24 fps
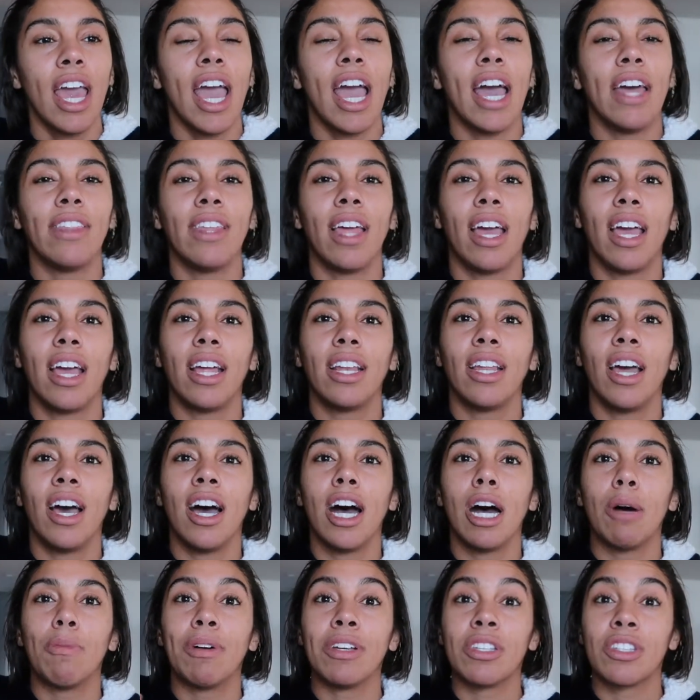And then
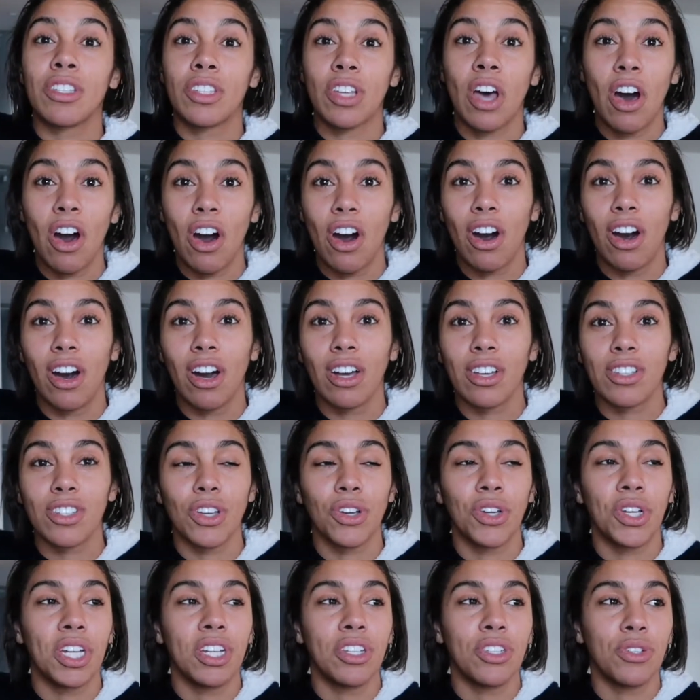a song,
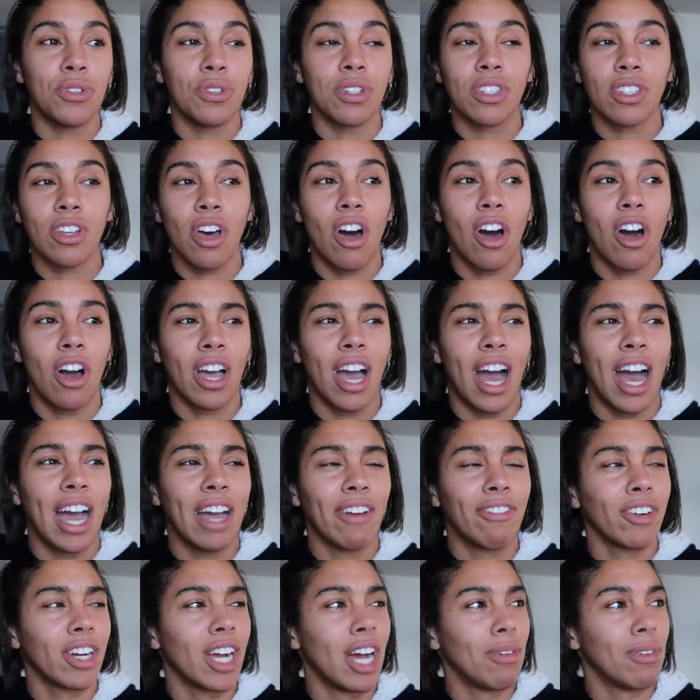so you had to do a song.
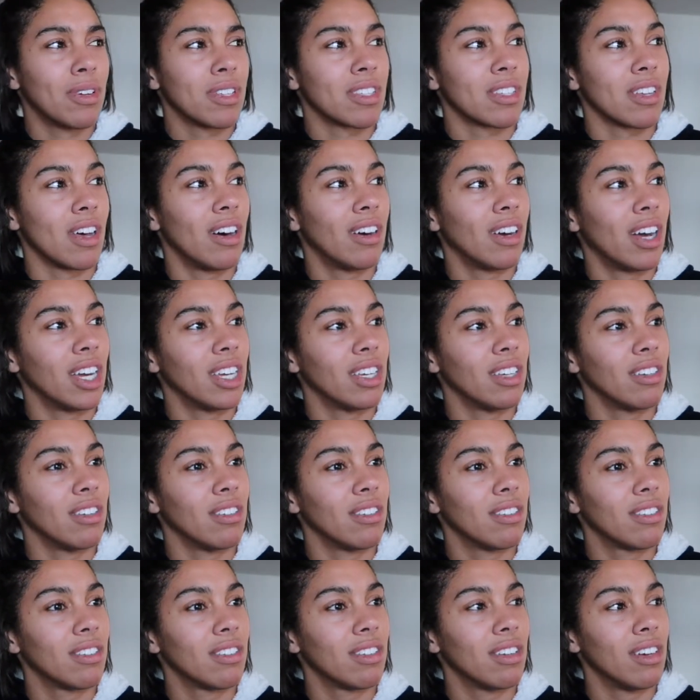I forgot what song I
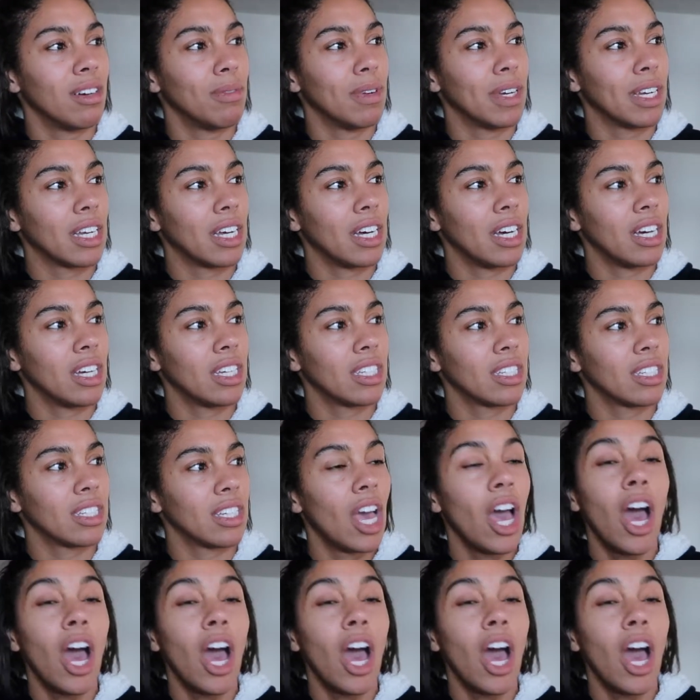used. Oh my gosh.